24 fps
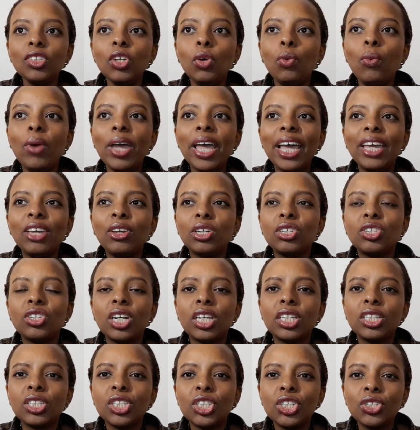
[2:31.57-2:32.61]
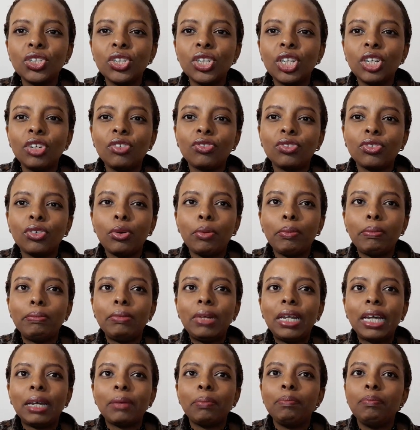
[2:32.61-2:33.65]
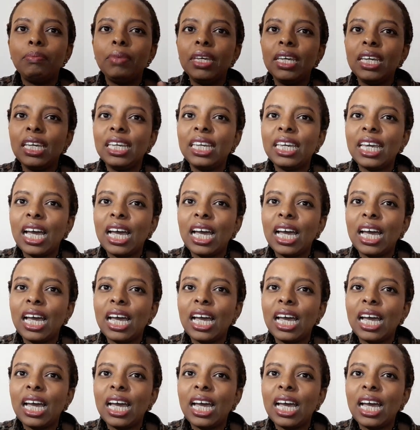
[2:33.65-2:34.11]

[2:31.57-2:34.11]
where you're transitioning from like being